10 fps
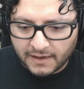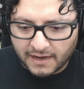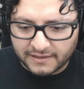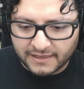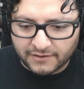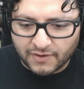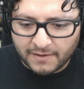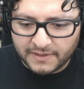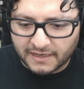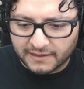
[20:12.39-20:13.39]
the
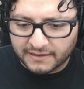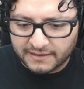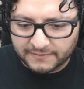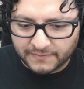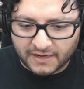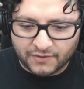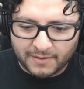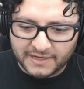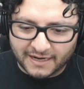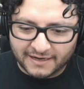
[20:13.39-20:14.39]
Andromedan
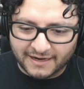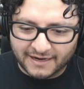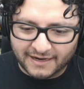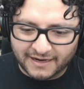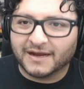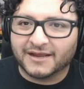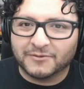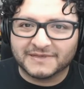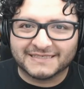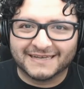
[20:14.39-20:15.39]
Andromedan, I hope I
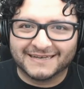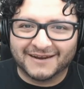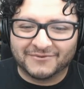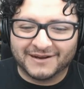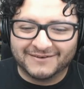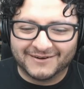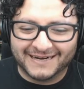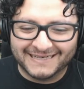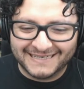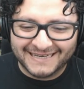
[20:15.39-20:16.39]
hope I said that one
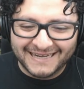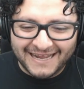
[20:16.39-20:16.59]
right.